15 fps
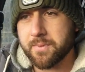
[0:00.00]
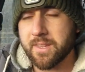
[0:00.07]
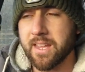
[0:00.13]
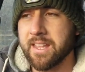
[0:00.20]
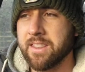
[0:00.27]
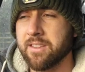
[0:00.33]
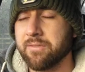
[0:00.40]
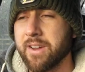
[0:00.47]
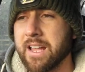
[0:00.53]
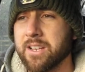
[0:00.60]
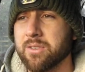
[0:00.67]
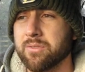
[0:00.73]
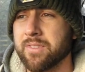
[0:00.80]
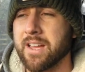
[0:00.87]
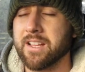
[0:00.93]
And the
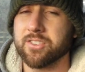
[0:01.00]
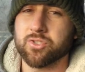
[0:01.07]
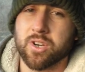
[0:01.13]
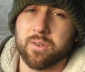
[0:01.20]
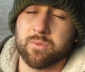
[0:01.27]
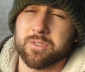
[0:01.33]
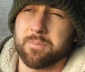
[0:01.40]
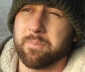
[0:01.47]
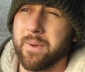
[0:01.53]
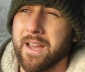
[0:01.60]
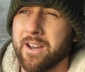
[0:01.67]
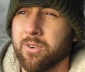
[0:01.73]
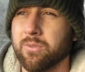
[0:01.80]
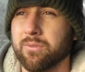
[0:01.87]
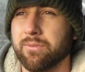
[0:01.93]
value of that truck was
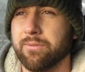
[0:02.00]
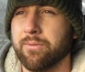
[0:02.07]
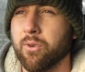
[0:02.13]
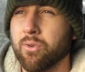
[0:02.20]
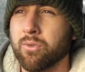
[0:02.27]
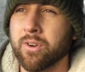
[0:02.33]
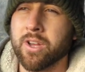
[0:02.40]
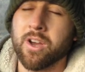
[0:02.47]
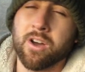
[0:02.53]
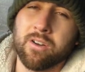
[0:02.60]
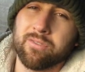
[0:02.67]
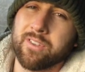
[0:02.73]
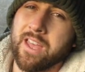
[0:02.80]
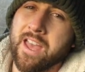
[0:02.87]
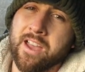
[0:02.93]
about
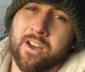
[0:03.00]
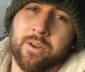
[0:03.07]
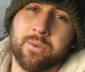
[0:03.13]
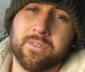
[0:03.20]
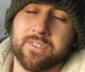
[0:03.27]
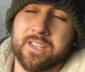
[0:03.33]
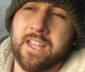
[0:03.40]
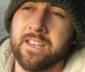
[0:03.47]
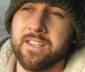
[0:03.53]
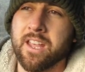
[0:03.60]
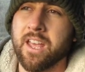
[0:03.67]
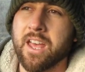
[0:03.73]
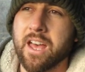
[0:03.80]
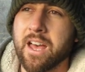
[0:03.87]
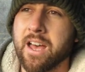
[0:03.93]
4.5k, I would have said.
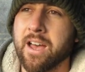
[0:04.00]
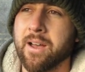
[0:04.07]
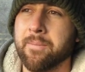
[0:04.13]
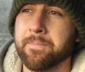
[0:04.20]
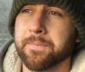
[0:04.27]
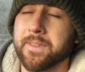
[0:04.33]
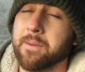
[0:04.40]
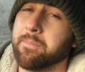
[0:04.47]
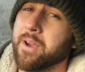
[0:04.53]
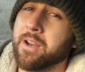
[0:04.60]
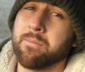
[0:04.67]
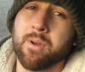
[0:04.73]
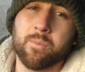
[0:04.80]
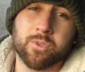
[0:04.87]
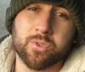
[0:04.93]
And bear
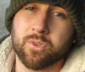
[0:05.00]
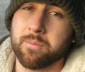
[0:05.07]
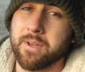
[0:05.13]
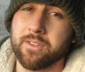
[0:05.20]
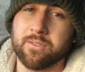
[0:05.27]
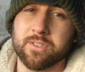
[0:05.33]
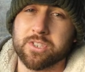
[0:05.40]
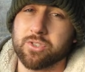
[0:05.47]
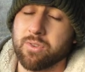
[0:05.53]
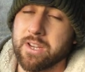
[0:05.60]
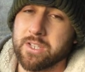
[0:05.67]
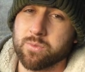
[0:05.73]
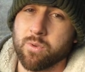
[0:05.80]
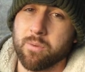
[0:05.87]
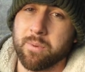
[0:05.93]
in mind, we're talking about doing a
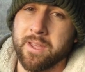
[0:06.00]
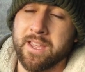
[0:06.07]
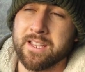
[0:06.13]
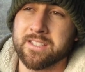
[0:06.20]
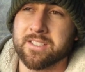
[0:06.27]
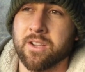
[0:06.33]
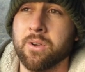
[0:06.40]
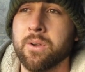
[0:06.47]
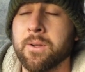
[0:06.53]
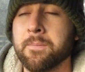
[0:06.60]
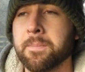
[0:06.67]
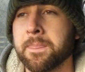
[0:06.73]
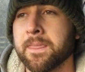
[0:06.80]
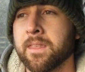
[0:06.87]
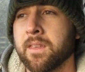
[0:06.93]
straight swap here. So
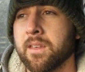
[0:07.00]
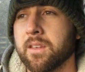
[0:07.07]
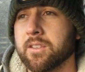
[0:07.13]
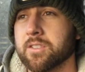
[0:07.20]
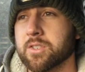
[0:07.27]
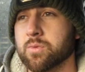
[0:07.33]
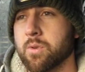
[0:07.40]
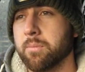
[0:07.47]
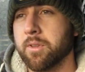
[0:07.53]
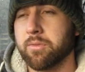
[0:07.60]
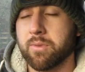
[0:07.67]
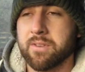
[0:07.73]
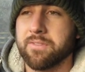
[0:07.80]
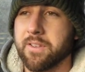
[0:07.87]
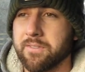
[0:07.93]
to swap the
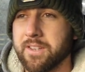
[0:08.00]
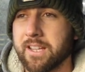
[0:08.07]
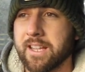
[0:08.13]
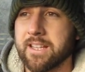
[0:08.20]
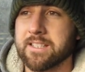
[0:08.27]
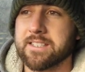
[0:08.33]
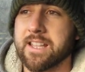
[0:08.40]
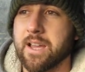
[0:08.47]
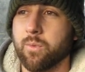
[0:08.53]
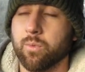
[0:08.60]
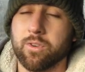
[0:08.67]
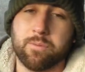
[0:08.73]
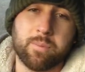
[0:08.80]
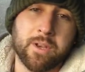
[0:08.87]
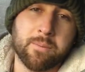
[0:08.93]
350 against that
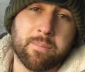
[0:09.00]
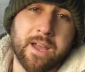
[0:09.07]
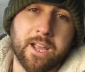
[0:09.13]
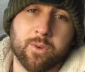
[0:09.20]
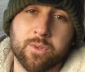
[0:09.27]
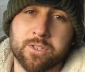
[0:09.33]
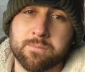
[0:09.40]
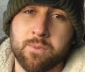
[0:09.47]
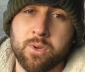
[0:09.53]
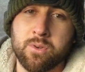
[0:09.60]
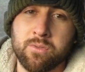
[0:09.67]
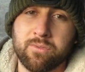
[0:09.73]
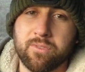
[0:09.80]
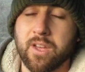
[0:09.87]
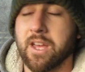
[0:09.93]
would have been a backwards
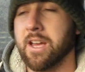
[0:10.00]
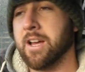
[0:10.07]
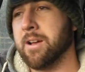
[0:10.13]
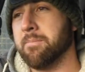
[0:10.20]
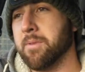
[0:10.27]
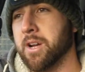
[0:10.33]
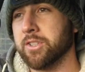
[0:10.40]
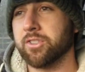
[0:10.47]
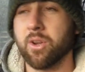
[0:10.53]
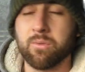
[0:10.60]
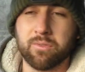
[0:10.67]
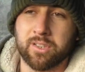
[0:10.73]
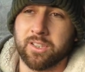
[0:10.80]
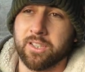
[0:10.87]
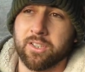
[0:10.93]
move. I
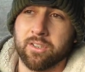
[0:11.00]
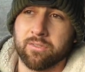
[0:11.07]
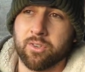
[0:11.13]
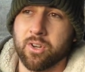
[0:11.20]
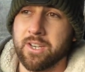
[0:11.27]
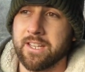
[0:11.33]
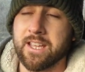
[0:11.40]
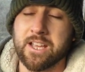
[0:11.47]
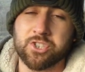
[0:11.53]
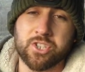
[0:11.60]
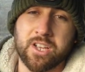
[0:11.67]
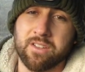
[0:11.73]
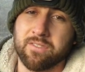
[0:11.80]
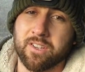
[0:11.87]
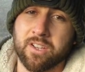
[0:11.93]
don't think I could have got any cash
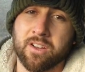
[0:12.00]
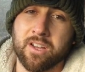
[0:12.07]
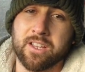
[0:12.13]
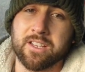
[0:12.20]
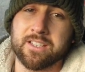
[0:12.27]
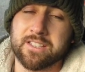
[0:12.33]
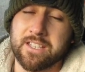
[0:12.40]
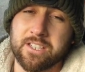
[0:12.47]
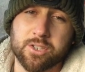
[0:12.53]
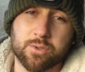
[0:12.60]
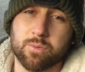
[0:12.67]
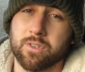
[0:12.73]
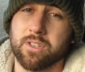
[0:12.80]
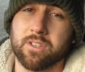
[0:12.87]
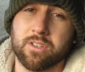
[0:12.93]
out of the guy because he
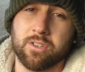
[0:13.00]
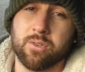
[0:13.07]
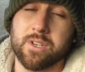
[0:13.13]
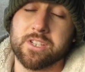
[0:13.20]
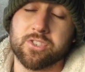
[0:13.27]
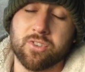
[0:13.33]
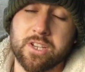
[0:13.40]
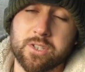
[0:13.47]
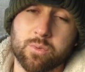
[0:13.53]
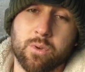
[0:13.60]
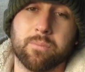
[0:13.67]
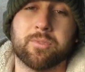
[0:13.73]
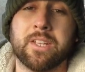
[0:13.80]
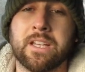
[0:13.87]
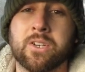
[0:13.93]
just wanted to do a straight
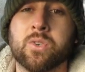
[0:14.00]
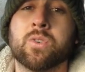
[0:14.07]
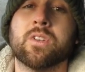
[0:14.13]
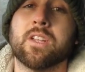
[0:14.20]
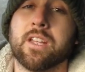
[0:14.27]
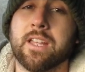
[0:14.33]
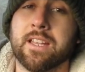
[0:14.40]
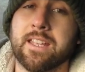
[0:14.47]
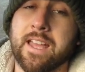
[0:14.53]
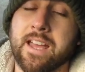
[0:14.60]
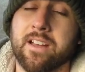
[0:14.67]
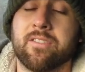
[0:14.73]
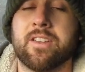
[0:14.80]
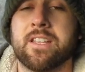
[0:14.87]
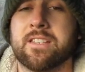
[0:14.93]
swap deal, get
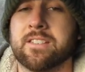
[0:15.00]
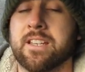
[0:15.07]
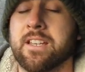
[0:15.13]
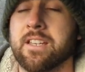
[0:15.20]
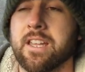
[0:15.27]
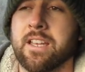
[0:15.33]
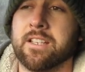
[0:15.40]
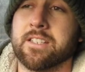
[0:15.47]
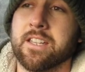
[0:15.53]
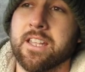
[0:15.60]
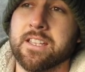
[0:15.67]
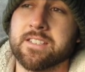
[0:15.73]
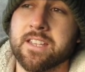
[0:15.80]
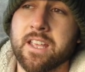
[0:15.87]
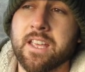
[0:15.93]
out of his and into
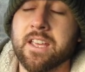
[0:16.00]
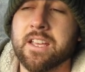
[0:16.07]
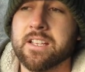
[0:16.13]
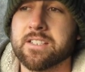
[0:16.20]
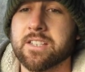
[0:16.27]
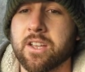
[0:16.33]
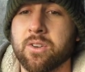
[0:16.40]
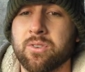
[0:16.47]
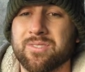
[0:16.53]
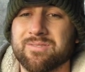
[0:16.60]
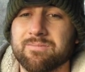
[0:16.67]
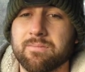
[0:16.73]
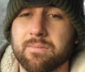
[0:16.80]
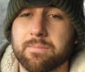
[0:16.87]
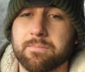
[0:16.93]
this. So
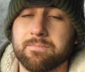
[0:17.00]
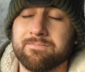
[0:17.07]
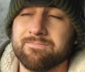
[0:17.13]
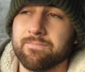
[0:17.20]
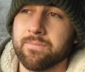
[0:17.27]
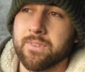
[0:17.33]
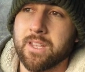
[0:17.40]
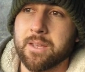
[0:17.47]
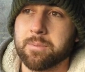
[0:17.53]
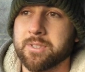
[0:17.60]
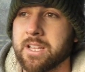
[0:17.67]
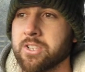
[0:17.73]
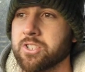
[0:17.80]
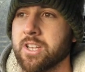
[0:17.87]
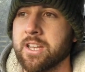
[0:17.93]
yeah,
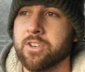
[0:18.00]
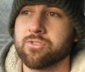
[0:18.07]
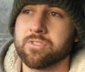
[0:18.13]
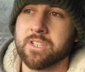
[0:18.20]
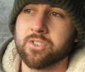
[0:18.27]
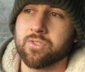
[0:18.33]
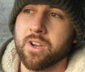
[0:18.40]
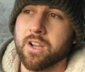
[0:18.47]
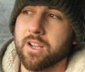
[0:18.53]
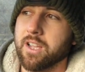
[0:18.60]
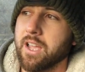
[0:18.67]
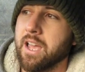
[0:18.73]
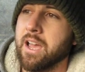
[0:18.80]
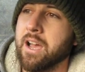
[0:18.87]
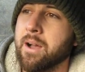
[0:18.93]
potentially an interesting truck.
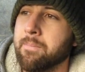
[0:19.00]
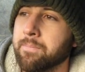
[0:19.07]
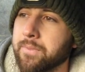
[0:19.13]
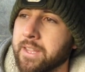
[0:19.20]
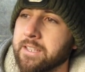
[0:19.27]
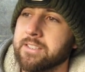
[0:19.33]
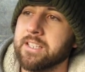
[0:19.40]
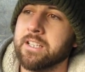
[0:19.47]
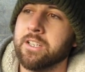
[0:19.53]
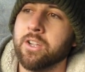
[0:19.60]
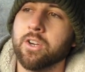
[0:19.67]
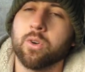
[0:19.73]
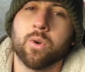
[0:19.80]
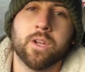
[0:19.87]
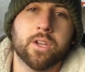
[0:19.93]
It did
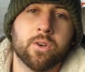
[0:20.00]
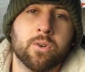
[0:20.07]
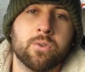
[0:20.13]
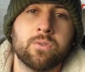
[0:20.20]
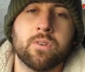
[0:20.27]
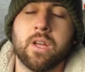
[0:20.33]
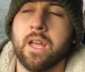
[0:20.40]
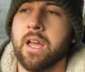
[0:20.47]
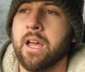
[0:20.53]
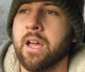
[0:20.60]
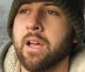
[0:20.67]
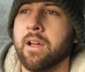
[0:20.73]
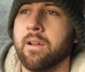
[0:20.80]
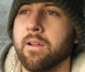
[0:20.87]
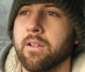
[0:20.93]
look quite cool.
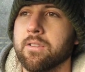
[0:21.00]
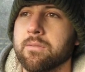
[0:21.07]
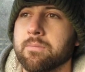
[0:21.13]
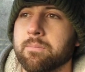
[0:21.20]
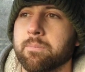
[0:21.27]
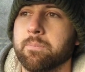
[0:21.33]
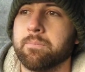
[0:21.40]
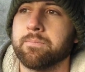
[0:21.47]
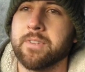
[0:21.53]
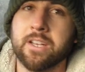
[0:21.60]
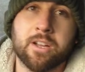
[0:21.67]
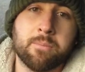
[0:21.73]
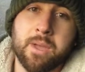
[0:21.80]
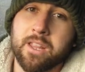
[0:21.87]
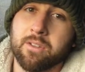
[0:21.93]

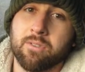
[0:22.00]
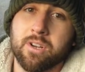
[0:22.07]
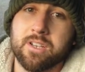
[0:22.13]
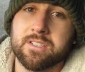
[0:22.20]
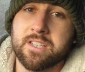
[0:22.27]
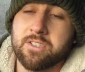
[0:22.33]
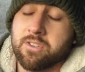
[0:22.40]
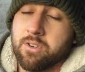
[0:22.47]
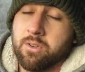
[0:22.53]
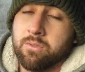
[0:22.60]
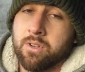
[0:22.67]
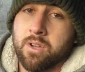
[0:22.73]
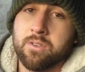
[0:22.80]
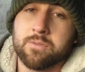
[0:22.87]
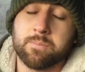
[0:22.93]
Did I make the right decision? Who
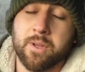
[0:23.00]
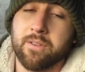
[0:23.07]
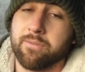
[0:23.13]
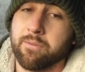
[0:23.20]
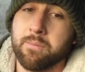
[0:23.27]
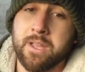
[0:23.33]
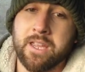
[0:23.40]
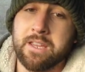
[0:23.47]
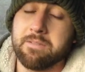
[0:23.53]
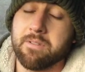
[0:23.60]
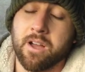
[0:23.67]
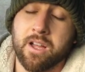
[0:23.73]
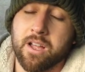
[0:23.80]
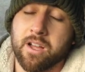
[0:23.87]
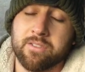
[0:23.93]
knows? But for me,
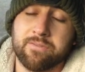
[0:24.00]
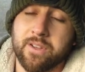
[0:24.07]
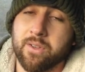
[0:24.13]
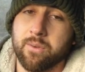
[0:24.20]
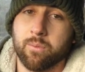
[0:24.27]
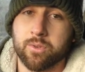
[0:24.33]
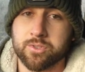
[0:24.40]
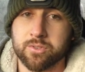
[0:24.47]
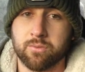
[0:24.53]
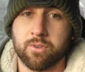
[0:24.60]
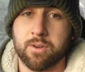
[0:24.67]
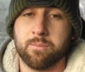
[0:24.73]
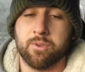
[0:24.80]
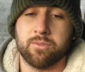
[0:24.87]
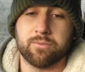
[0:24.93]
I felt it wasn't the
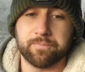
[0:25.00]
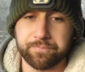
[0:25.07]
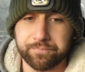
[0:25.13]
right move.